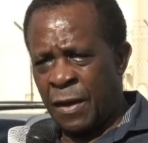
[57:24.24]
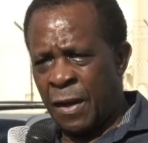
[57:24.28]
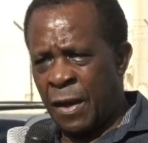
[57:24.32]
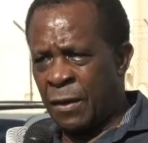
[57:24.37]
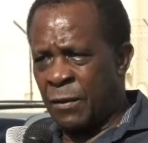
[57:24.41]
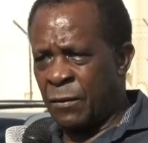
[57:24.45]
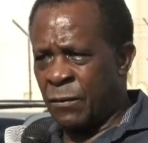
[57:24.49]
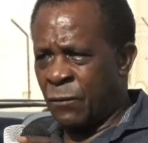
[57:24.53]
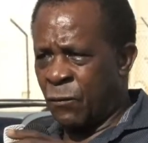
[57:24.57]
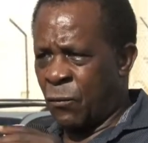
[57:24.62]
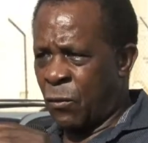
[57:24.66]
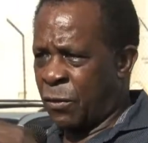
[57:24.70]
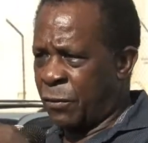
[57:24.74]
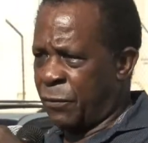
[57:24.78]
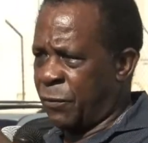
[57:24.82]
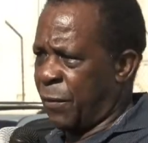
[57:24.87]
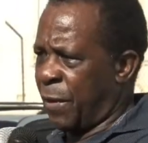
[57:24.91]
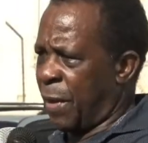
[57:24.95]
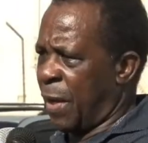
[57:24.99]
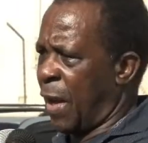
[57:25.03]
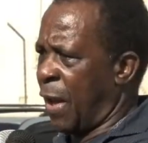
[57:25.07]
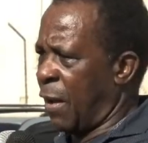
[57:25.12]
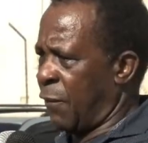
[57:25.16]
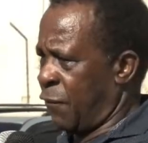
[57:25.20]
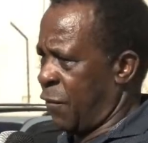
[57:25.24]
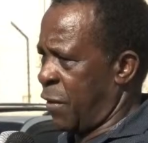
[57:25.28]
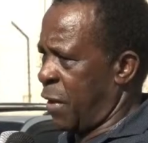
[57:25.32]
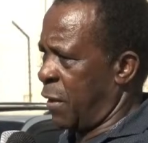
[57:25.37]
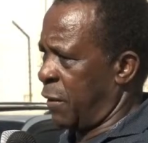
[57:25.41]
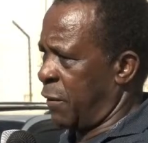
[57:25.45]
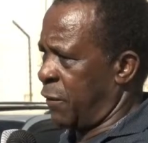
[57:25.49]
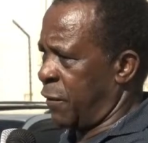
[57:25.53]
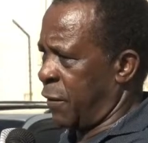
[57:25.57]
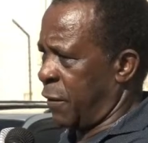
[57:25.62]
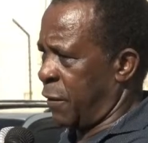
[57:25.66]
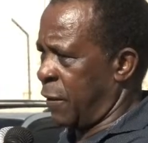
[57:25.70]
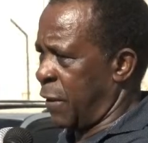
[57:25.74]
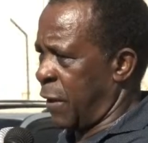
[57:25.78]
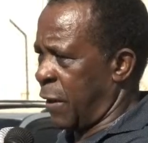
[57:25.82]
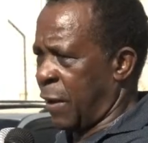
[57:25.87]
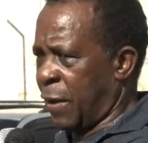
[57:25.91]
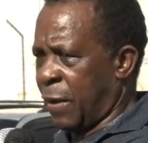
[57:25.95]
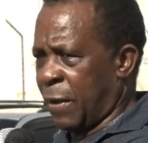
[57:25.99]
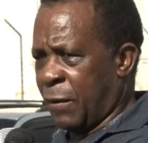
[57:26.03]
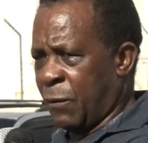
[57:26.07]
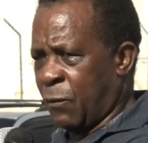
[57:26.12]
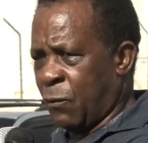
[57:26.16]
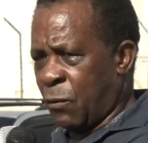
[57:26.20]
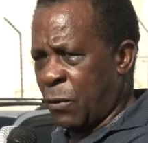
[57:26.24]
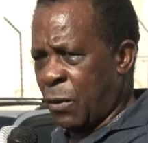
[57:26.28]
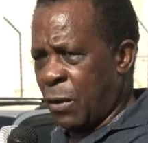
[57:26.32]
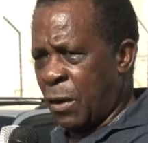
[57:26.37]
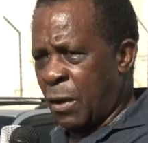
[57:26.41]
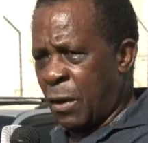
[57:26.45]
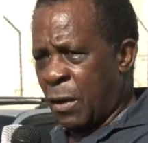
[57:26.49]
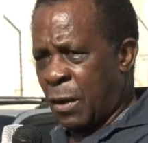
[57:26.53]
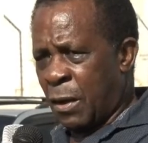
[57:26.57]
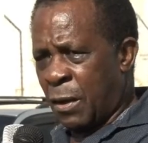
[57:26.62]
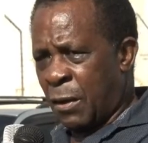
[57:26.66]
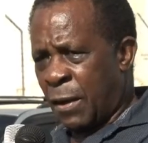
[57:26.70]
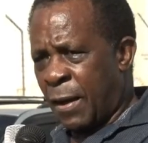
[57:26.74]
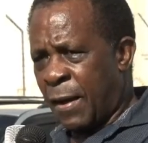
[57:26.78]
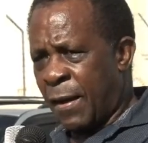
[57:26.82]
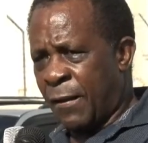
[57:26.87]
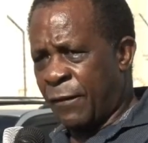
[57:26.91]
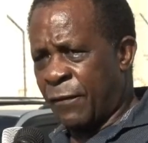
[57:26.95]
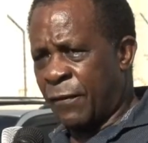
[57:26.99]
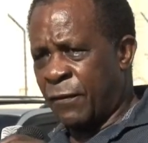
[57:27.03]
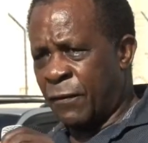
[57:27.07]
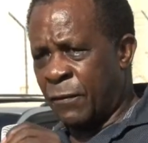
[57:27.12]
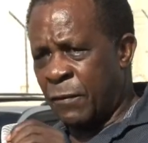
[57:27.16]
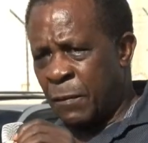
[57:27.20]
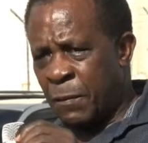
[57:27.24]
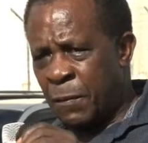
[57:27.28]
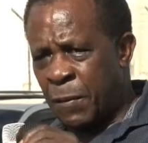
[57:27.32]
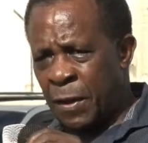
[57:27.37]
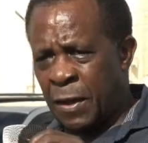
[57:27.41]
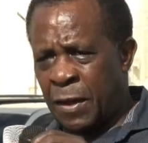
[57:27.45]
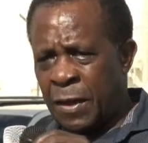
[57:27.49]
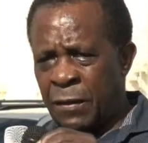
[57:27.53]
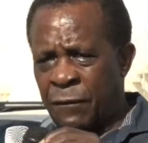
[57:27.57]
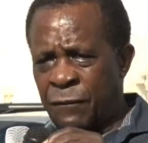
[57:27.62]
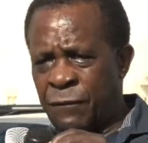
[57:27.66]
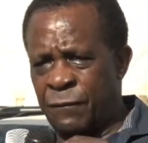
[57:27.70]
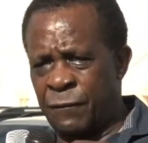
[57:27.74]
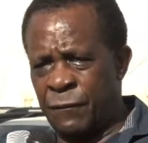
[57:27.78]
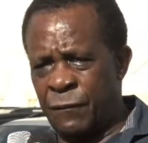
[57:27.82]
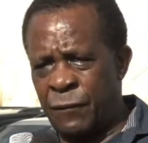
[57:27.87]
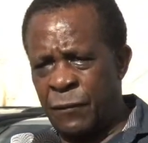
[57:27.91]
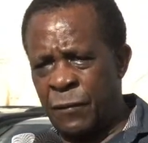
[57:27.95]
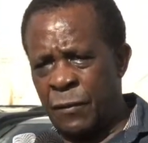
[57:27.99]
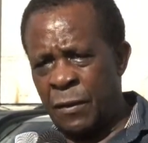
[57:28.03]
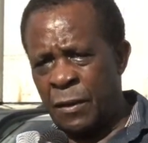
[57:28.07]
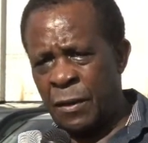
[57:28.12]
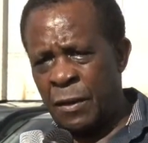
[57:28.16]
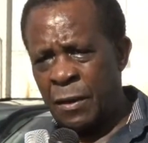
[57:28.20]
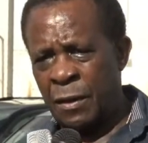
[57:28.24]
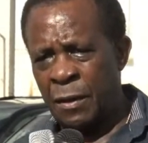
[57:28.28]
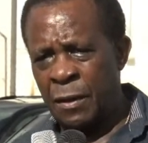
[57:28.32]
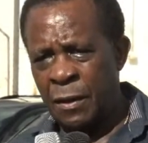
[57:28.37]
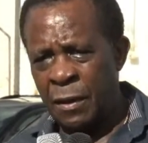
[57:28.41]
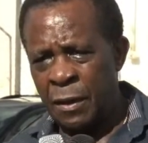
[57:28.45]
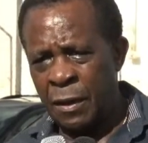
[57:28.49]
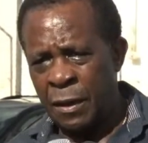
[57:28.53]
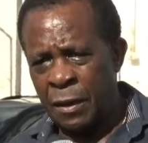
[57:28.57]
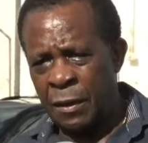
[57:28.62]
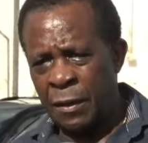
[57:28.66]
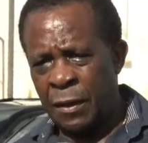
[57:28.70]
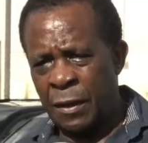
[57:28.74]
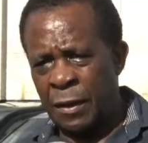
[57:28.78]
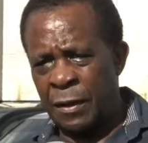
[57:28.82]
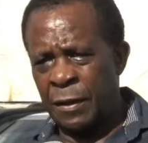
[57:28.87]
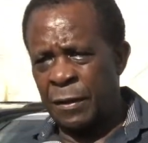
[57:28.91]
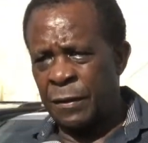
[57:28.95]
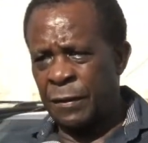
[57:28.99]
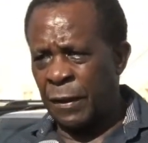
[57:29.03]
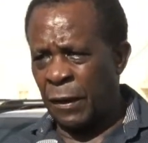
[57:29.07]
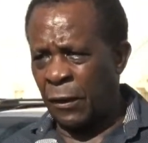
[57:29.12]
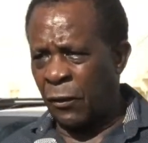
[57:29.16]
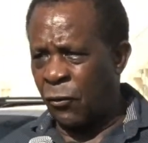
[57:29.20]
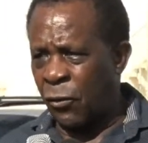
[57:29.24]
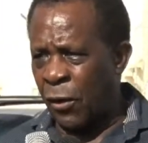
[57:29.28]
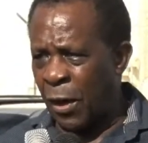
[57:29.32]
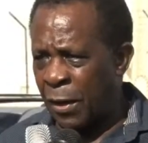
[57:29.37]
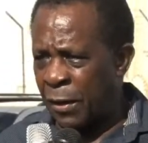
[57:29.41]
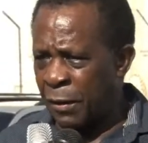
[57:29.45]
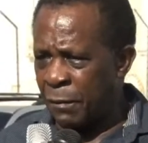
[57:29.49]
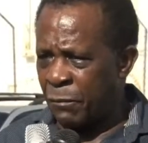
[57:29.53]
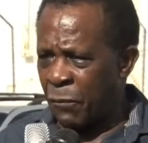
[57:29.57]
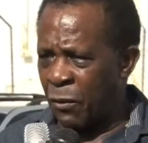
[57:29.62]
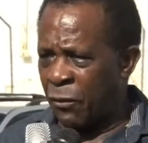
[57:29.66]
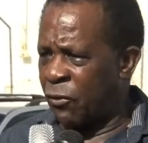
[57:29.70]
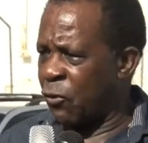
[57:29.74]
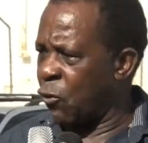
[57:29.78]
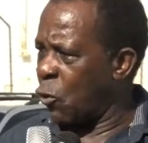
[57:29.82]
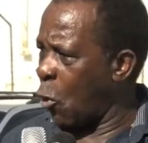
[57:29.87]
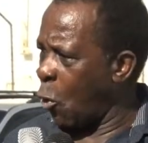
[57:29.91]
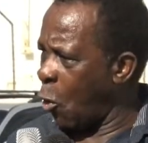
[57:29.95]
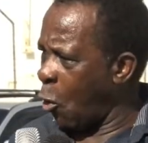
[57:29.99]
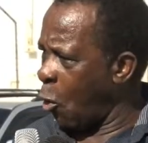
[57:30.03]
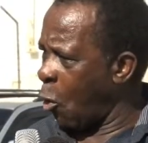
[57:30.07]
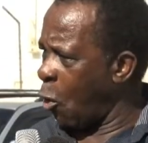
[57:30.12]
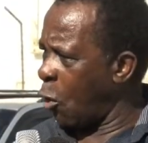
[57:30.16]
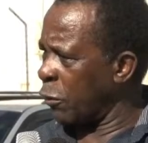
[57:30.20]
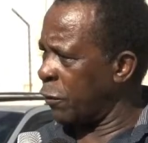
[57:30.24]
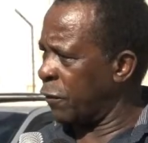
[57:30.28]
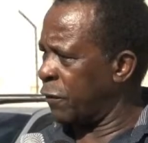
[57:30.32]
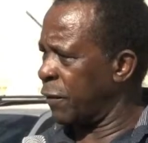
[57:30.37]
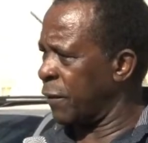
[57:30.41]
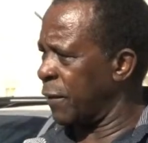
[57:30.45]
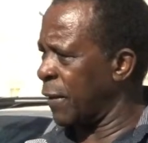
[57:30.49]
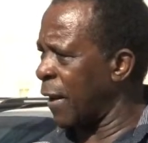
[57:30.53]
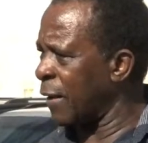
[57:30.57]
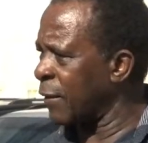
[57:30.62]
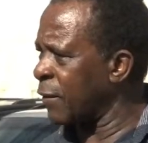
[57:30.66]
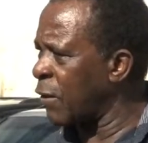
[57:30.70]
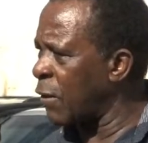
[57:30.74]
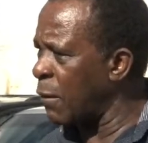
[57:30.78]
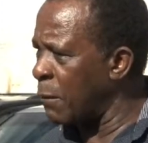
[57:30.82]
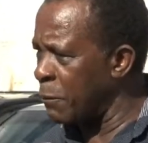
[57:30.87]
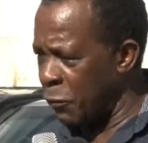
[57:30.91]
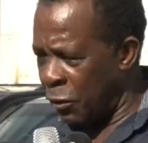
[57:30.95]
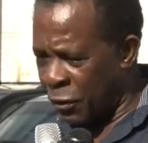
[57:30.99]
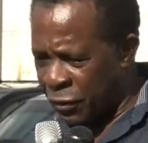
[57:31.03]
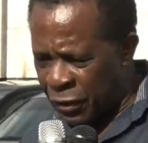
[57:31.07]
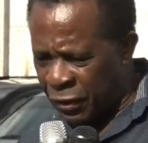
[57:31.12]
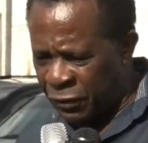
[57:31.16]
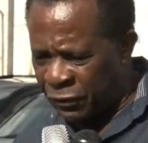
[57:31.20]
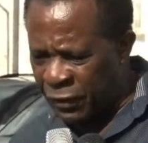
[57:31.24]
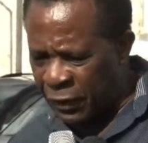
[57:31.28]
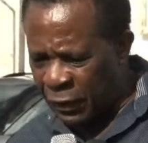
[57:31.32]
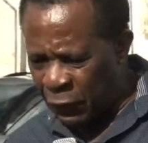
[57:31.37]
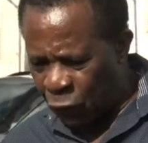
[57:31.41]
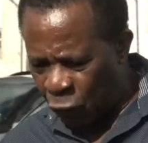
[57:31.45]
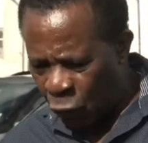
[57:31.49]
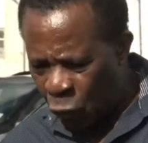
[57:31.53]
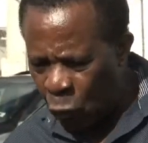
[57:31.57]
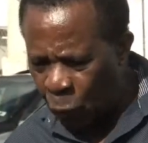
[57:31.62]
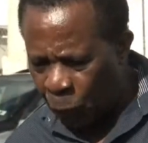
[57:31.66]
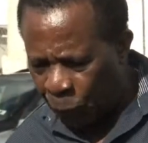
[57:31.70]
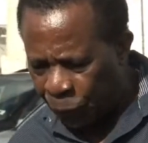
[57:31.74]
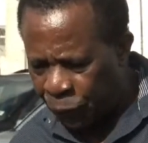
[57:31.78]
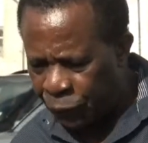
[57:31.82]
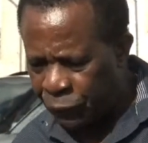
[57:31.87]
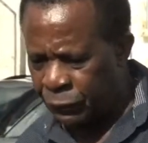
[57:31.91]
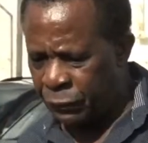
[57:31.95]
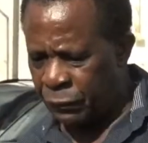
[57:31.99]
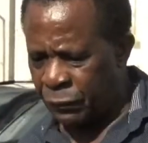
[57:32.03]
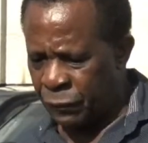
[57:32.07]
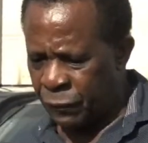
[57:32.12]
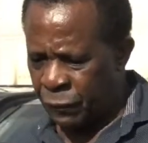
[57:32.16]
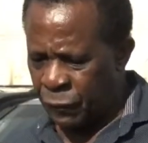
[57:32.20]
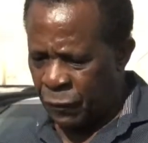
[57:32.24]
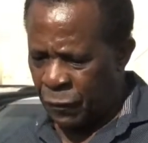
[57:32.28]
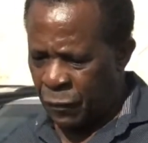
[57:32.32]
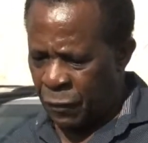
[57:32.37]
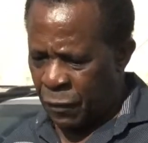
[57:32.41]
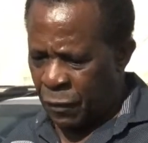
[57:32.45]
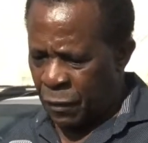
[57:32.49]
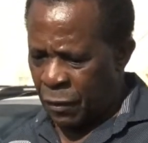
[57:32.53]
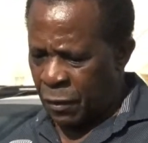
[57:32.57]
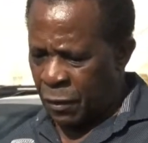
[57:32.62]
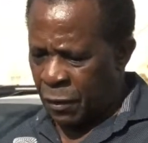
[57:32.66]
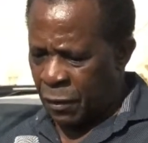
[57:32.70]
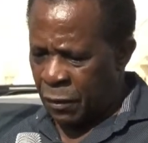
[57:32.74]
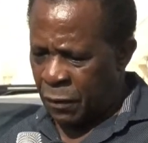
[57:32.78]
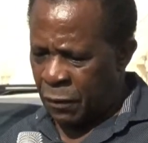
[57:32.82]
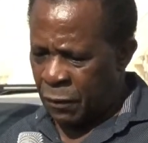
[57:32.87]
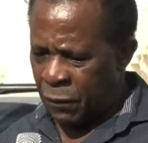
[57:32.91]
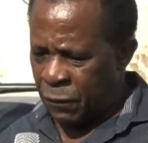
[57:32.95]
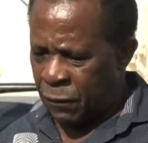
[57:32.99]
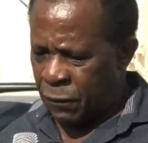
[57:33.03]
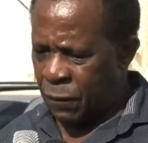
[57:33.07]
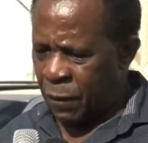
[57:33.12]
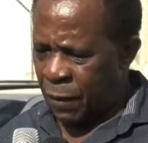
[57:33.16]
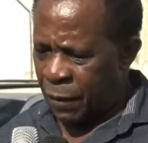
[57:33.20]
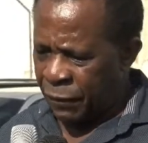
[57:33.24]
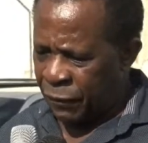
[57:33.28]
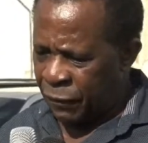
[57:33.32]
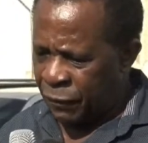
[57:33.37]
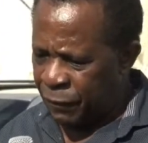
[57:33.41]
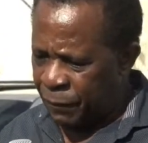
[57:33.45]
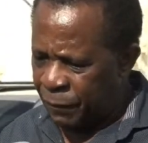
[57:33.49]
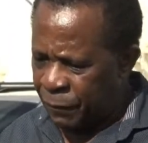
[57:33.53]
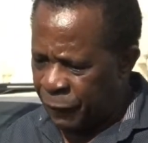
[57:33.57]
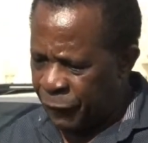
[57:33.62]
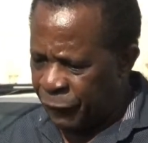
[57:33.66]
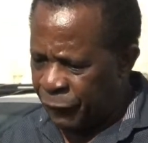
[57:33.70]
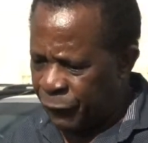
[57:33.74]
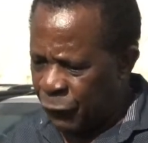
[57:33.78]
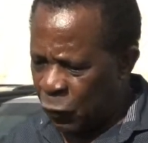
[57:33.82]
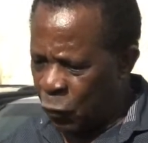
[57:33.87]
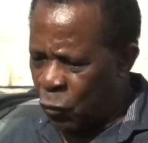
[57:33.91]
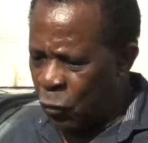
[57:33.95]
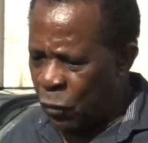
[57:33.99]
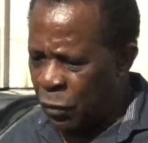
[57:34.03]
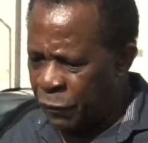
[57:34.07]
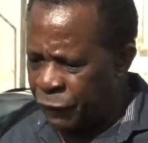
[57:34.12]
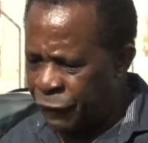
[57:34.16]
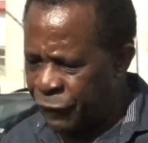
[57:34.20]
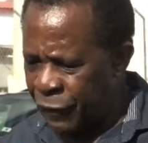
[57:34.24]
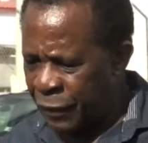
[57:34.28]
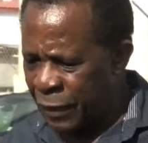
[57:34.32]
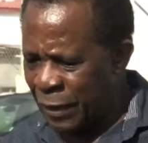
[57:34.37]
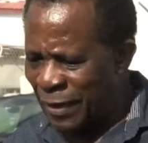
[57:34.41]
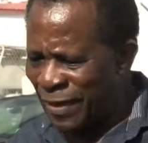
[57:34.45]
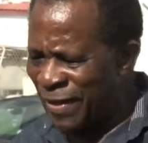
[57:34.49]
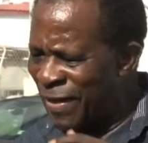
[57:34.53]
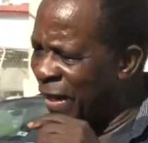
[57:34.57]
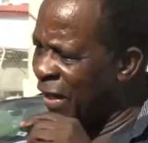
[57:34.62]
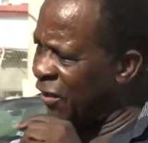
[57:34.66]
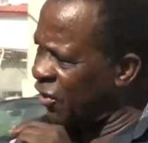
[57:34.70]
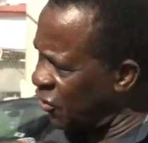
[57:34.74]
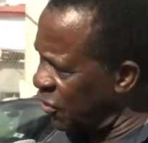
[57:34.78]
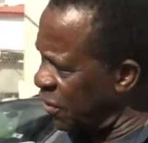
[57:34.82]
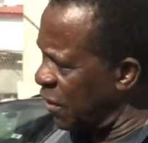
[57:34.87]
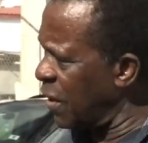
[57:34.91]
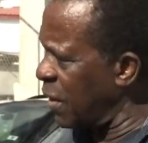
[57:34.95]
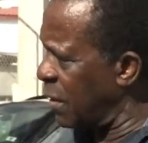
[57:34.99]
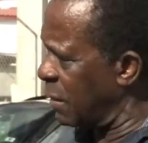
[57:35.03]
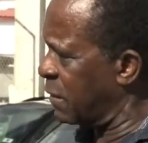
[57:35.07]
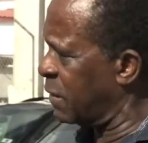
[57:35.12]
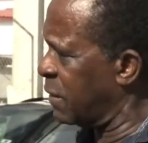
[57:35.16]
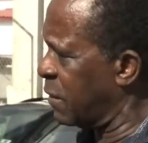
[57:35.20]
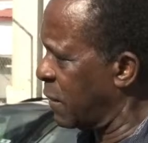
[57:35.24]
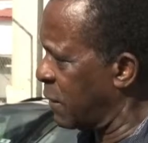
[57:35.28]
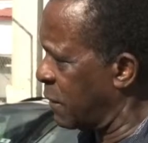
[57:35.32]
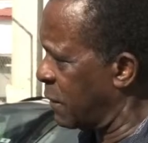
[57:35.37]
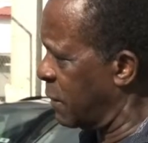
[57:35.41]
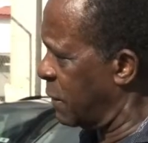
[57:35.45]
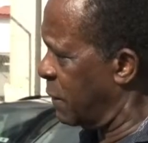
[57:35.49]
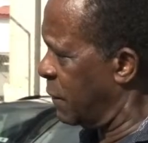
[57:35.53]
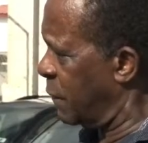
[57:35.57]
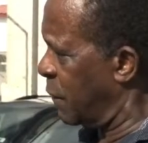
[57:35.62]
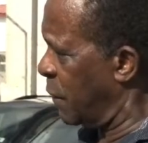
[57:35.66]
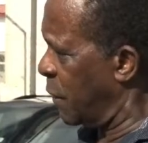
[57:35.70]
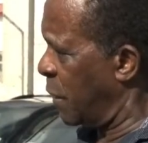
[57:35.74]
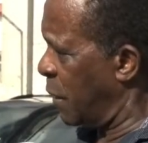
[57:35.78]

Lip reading: And what we have here today has to be given, the credit must go to that community group who has initiated